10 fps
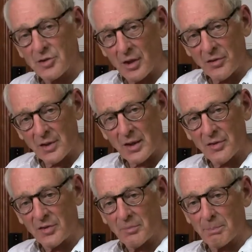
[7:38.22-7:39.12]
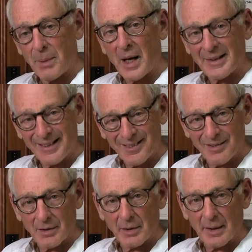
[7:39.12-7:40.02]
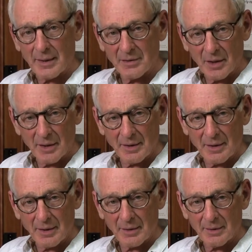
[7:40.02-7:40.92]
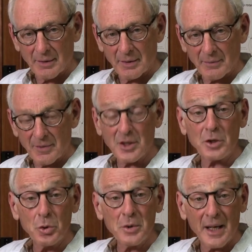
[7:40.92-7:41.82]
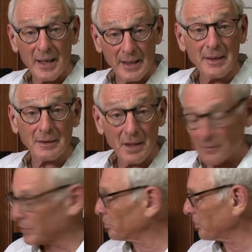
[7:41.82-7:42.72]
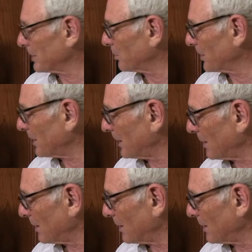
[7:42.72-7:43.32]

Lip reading: just as Bonnickson had done in the UK, in Coventry, when he